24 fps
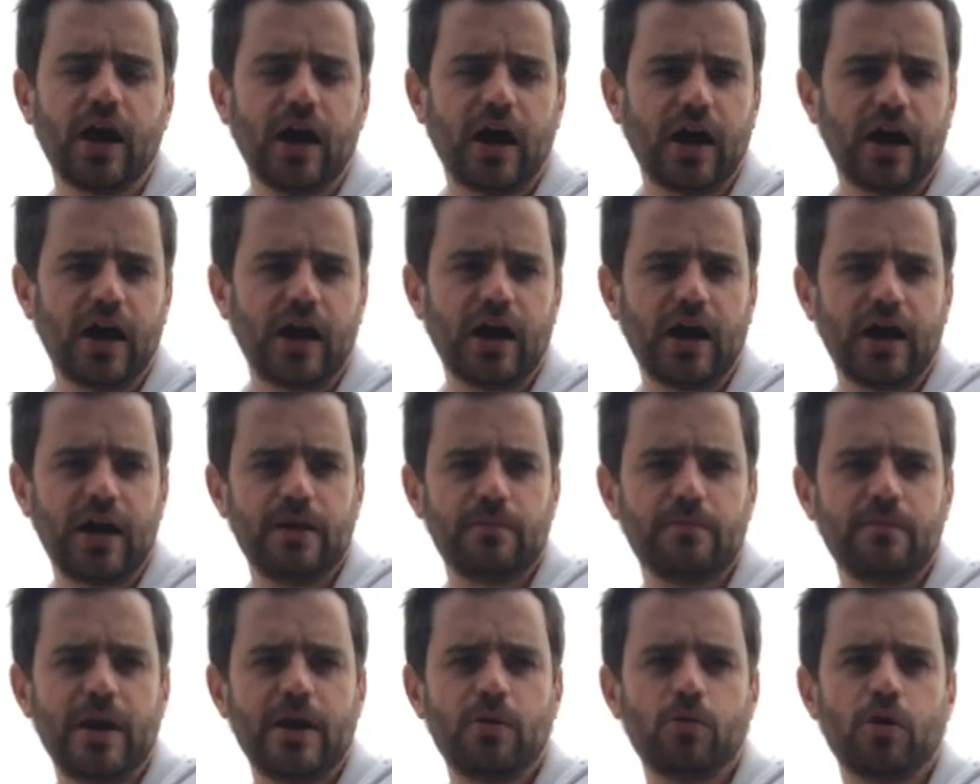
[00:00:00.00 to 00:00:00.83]
Uh,
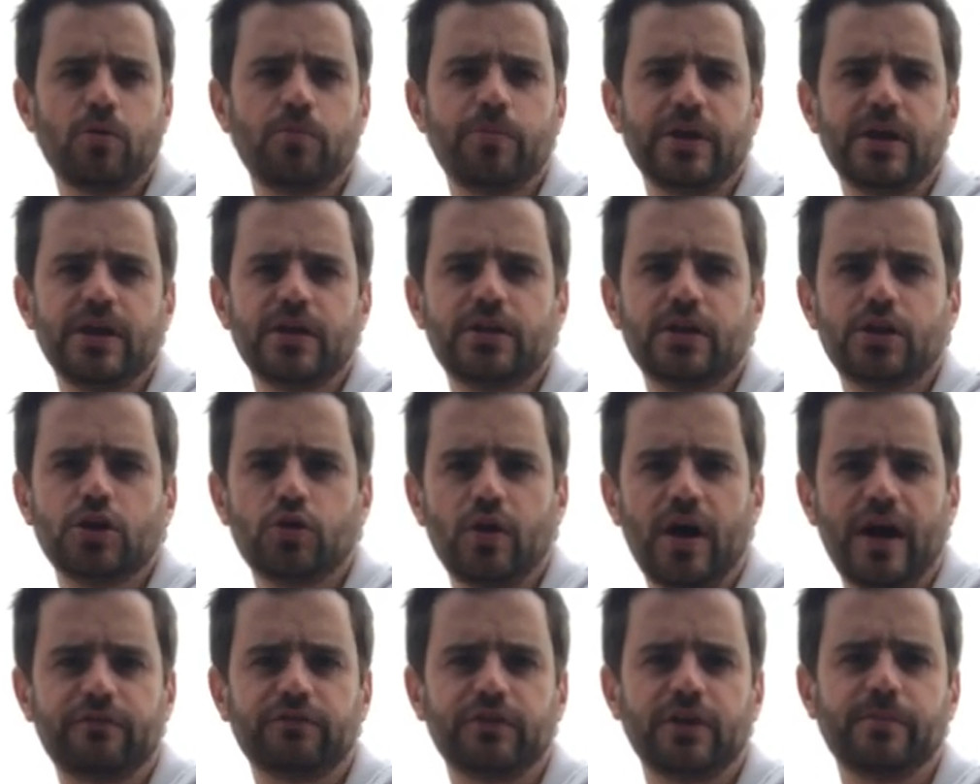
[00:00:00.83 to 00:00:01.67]
it may well be that you
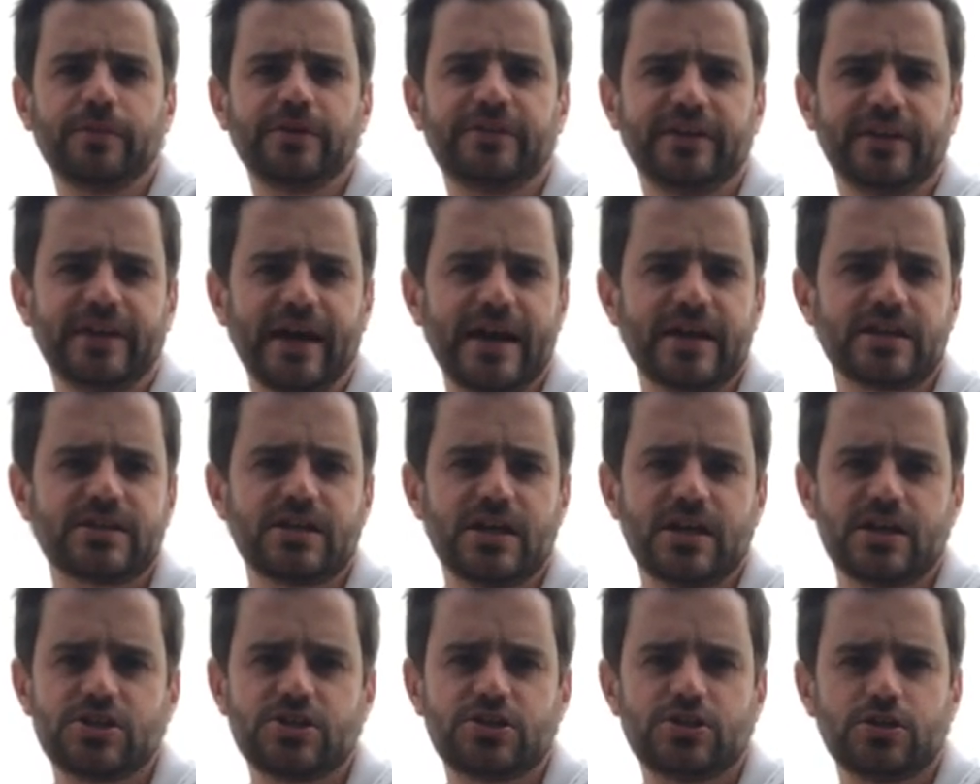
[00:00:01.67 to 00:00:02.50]
have limited
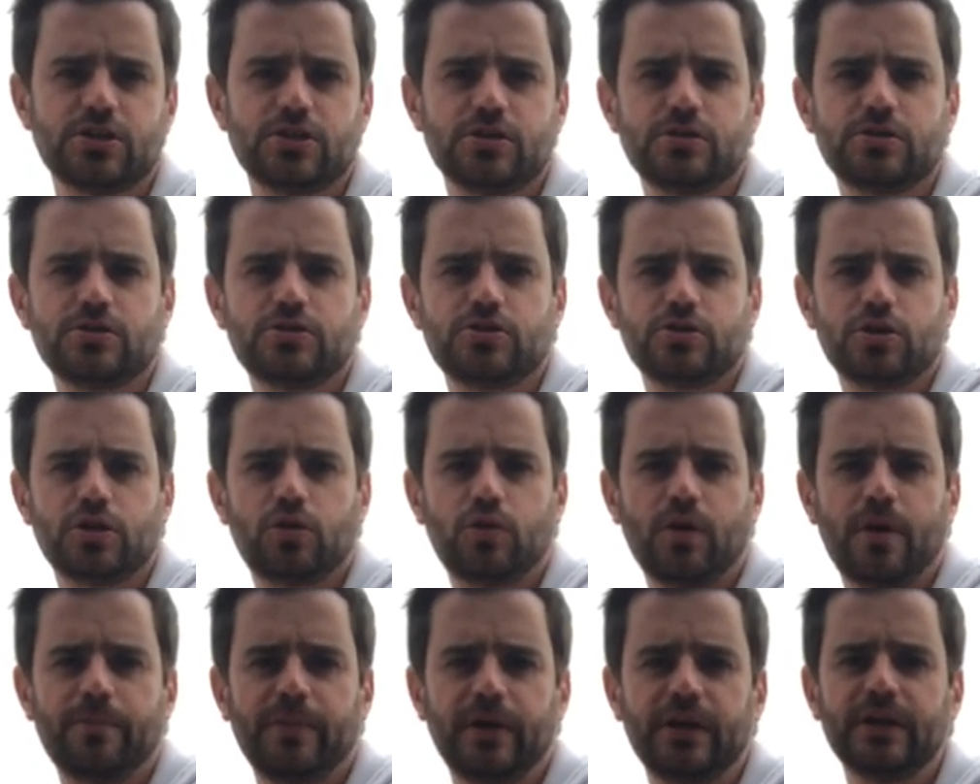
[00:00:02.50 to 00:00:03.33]
access to, to
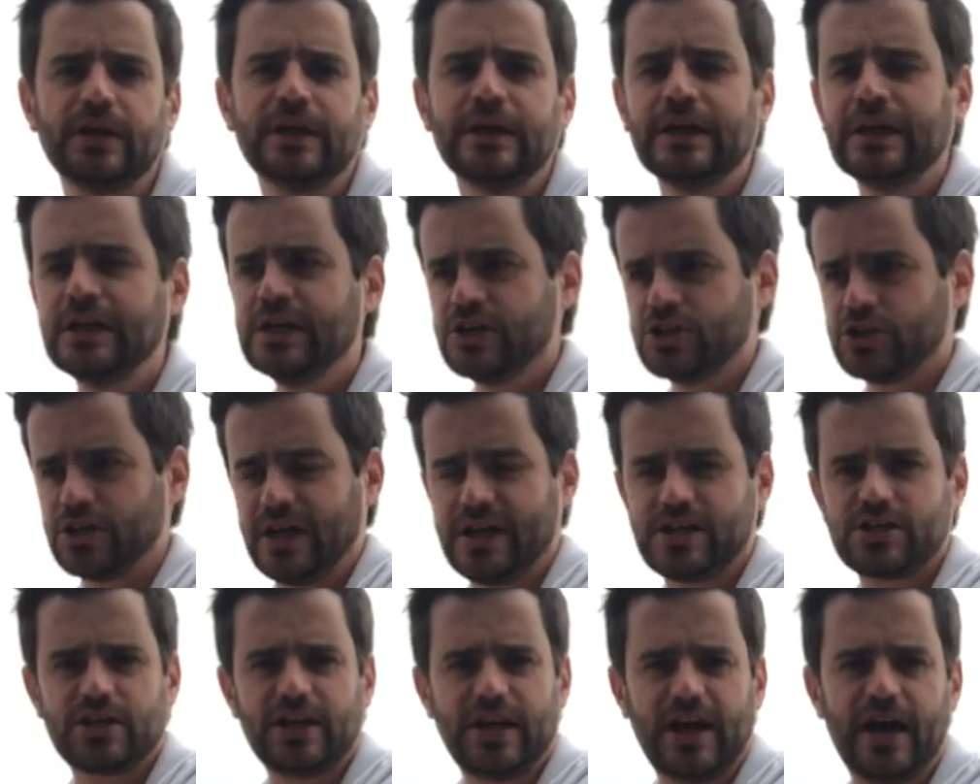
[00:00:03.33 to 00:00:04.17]
equipment, so
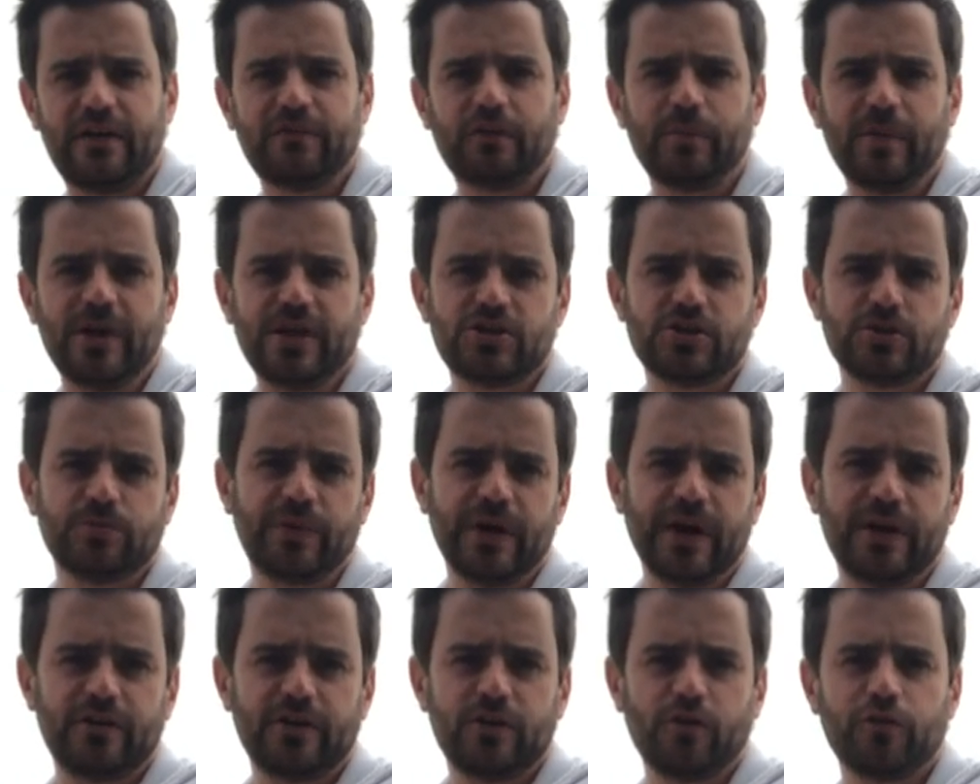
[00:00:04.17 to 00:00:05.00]
that's going to have a major
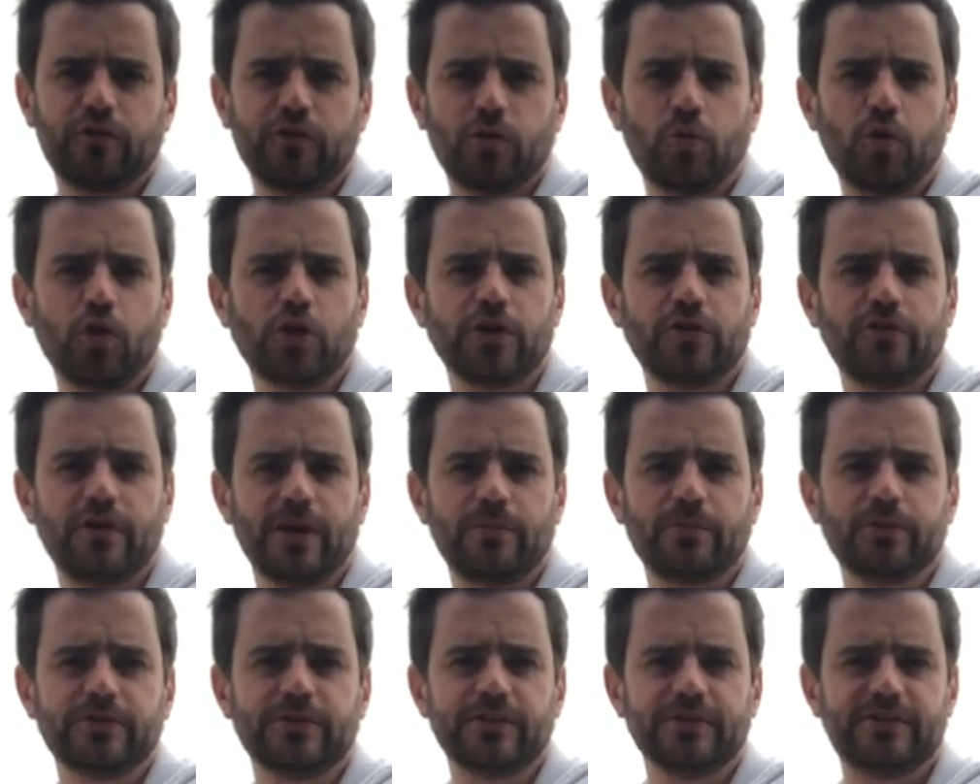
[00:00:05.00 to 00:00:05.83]
bearing over what you're
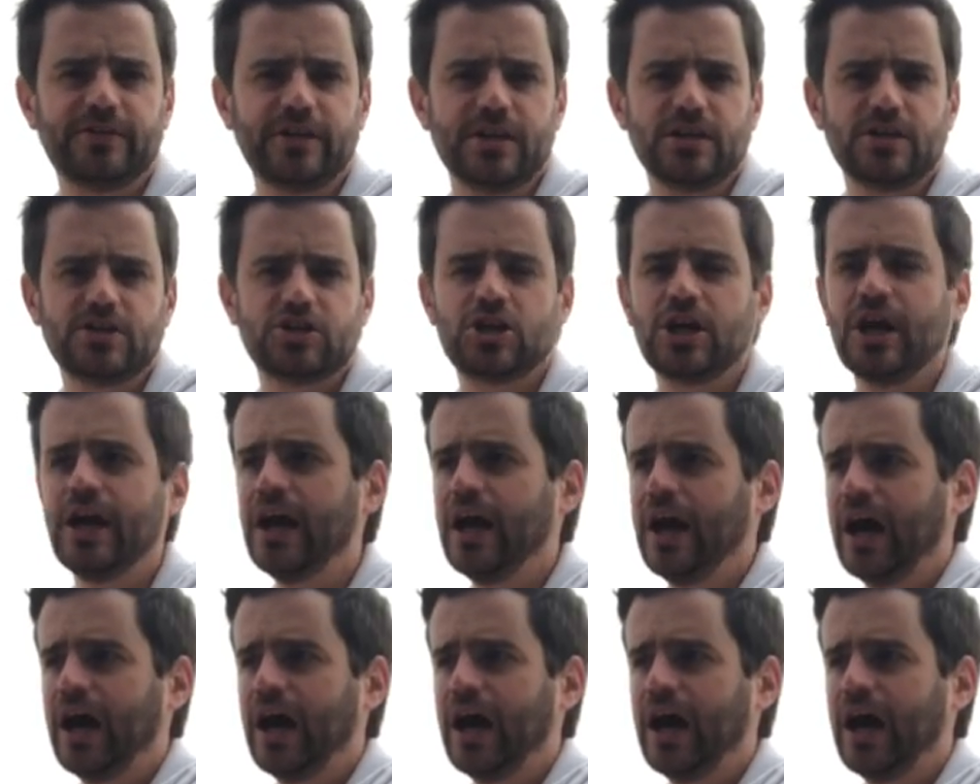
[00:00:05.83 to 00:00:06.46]
able to teach.